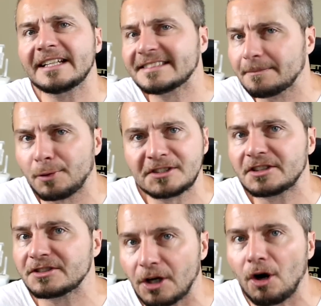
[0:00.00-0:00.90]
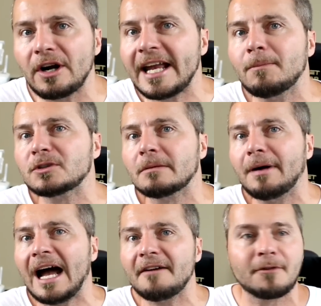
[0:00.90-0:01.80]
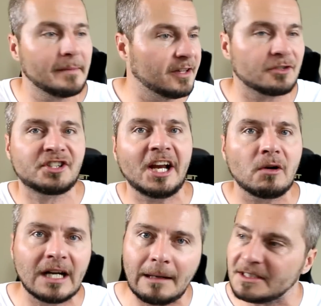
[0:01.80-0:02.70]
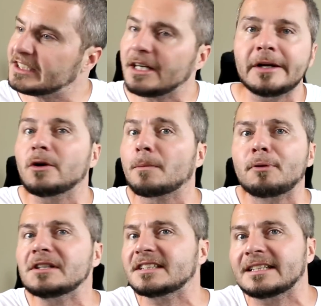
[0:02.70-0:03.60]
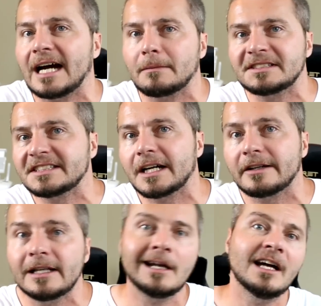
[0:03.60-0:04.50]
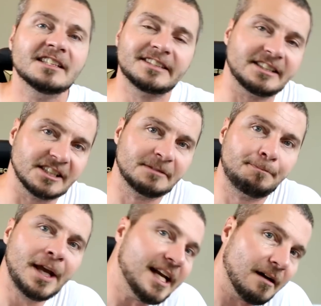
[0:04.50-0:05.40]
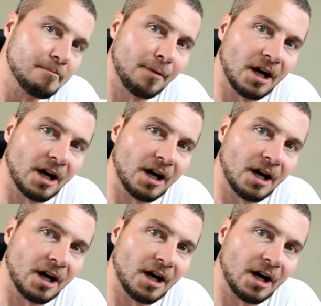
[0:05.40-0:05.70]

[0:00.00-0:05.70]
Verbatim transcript: things that prisoners are able to buy from either jail commissary or prison commissary, such as peanut